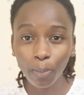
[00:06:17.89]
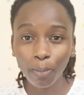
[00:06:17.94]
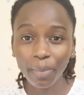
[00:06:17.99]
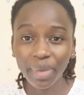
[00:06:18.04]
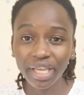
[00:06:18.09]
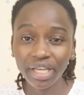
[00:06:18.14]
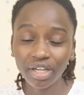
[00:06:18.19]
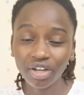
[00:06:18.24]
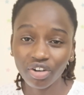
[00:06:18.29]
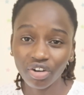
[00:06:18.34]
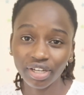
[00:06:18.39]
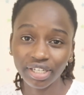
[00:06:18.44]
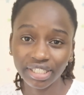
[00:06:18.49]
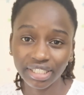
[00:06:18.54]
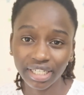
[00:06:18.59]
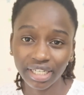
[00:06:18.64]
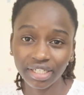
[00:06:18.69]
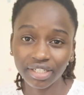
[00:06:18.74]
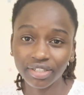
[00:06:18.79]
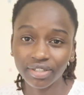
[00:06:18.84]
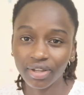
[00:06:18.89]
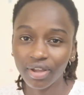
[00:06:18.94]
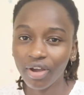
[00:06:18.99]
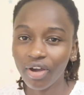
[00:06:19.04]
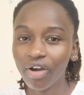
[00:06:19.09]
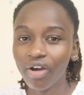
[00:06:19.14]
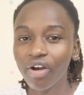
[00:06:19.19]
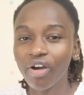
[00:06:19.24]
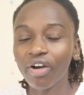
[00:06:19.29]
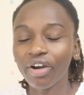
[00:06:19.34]
Make content
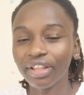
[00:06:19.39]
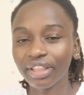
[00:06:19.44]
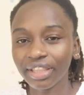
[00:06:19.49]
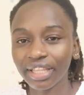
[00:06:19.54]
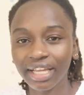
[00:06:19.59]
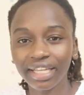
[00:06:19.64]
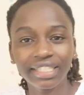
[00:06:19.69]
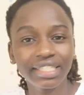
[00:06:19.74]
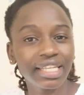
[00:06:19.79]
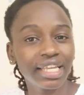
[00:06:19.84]
on that.